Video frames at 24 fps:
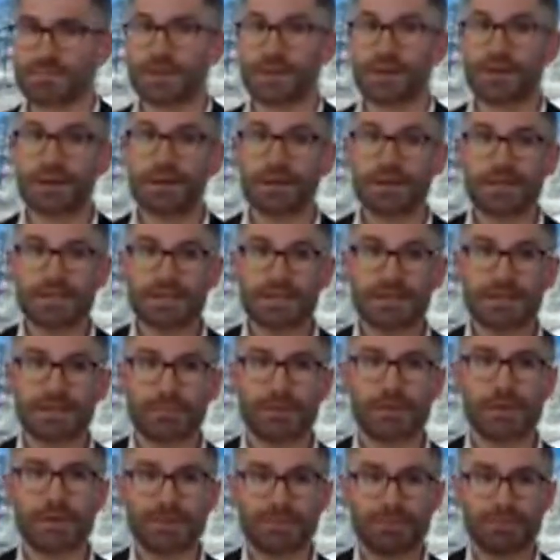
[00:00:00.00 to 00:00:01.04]
because
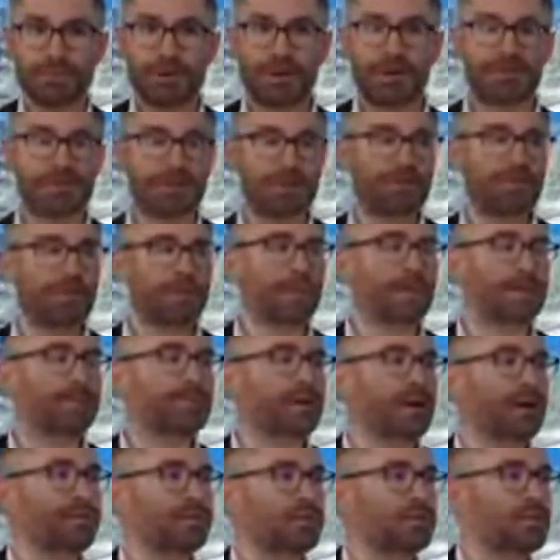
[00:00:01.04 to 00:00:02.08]
within a
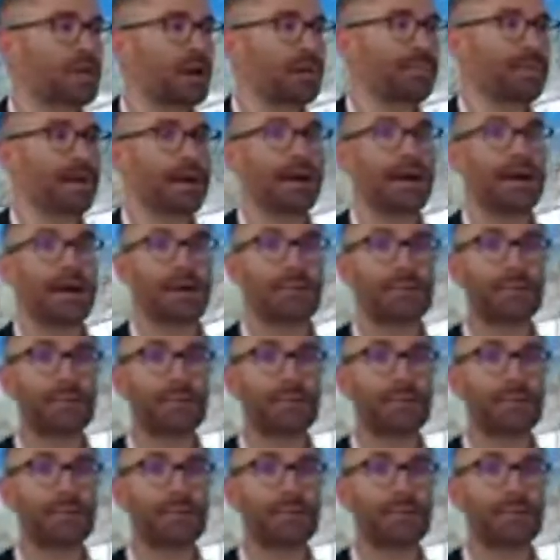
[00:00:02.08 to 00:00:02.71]
private shop,